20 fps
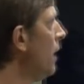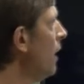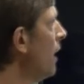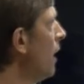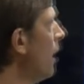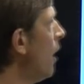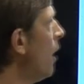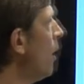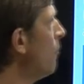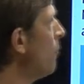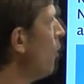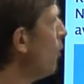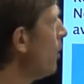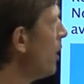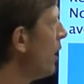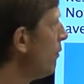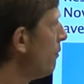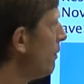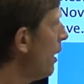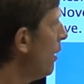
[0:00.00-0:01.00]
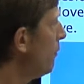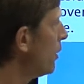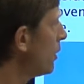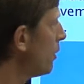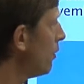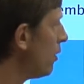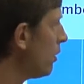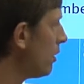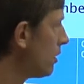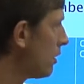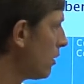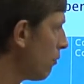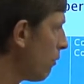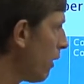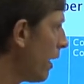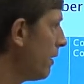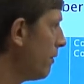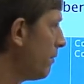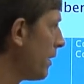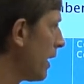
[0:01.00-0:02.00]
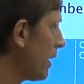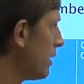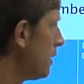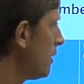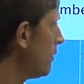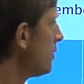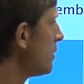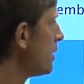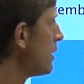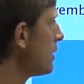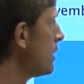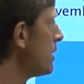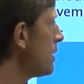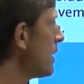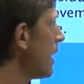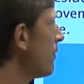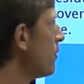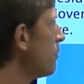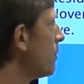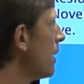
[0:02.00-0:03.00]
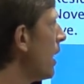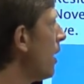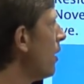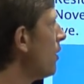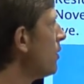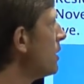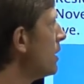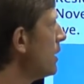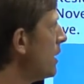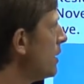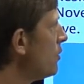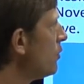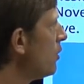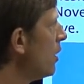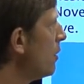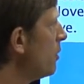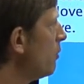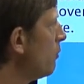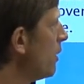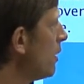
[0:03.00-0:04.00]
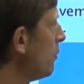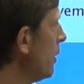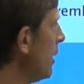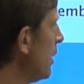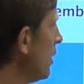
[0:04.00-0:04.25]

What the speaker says: Oat alfalfa corn, quite effective, 67 pounds. And then soybean winter wheat